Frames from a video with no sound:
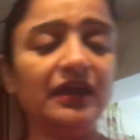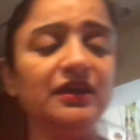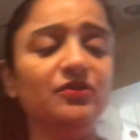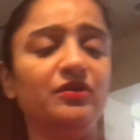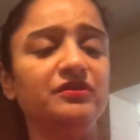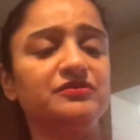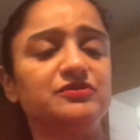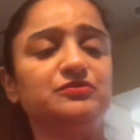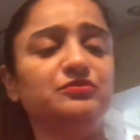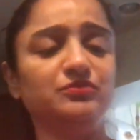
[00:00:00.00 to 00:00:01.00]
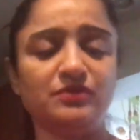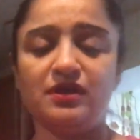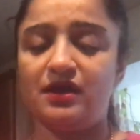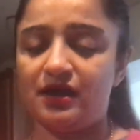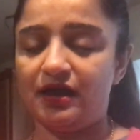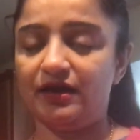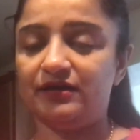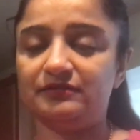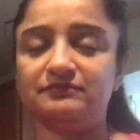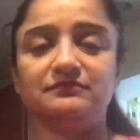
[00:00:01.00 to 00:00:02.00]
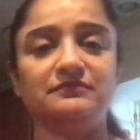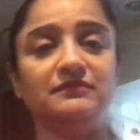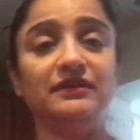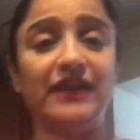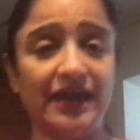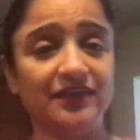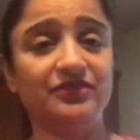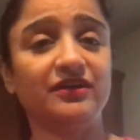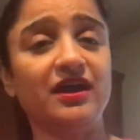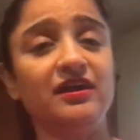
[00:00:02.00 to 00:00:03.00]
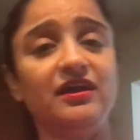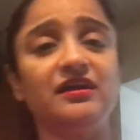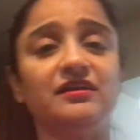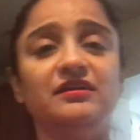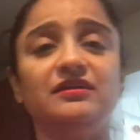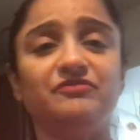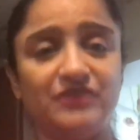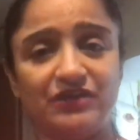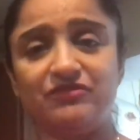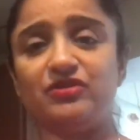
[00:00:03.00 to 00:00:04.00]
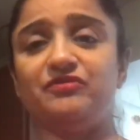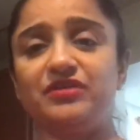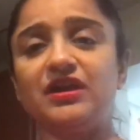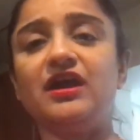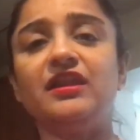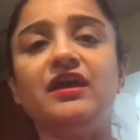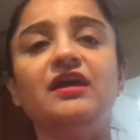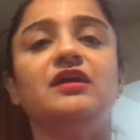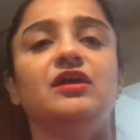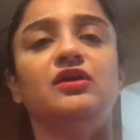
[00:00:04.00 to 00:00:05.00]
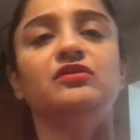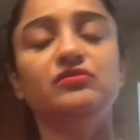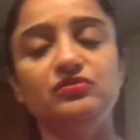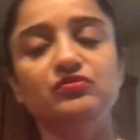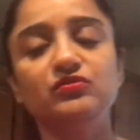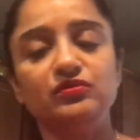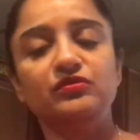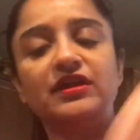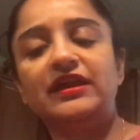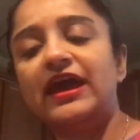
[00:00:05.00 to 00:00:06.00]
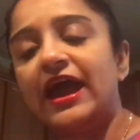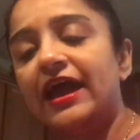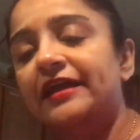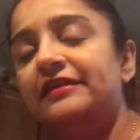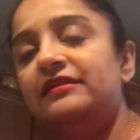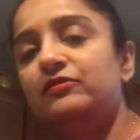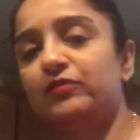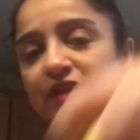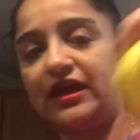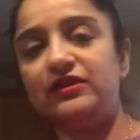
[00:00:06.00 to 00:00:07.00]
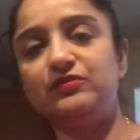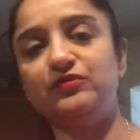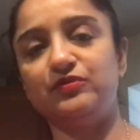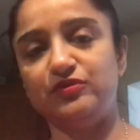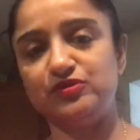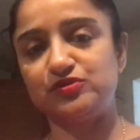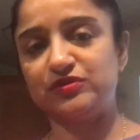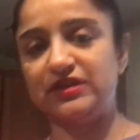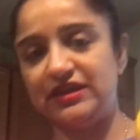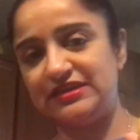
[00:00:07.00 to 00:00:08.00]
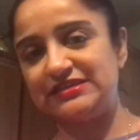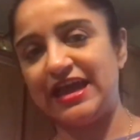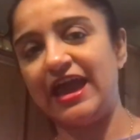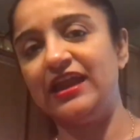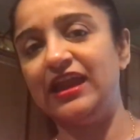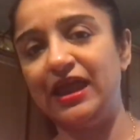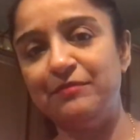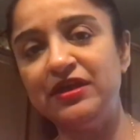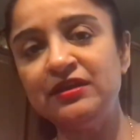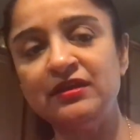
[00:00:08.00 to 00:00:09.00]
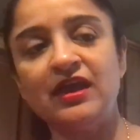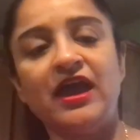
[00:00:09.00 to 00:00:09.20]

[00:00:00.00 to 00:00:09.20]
in order to like the Kada, flavor of the Kada, you can add, what I do usually is add lemon